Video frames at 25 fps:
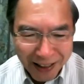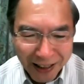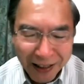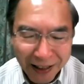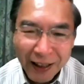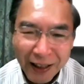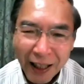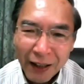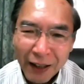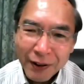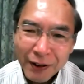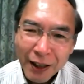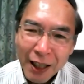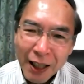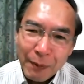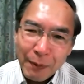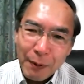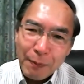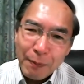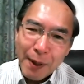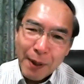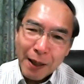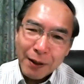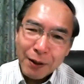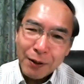And after
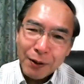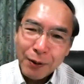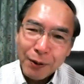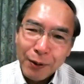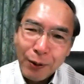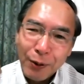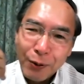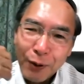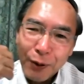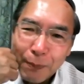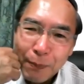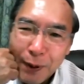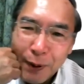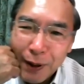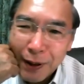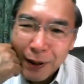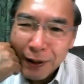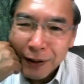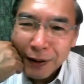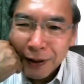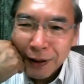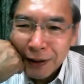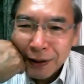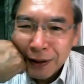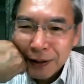coming back to
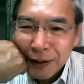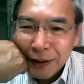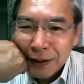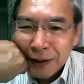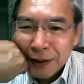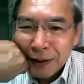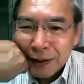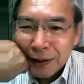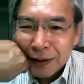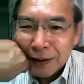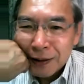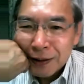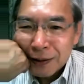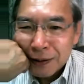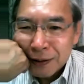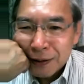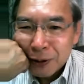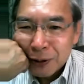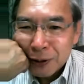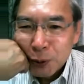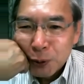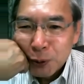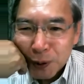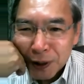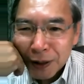European
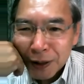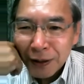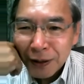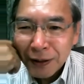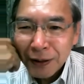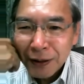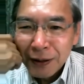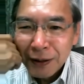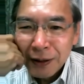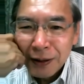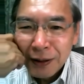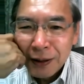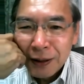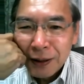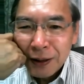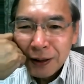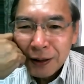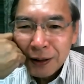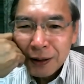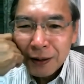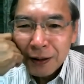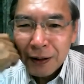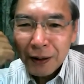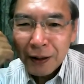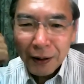tour,
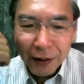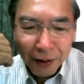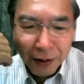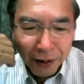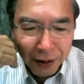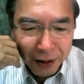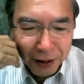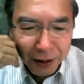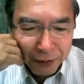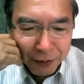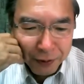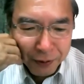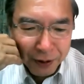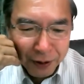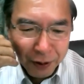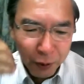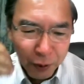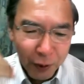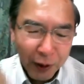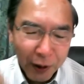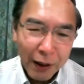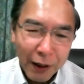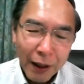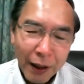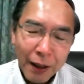they have
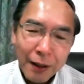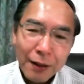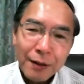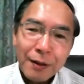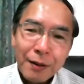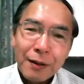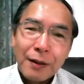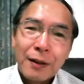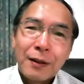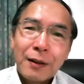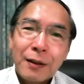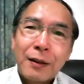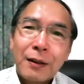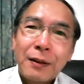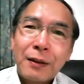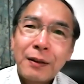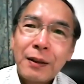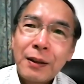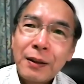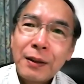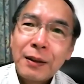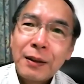organized a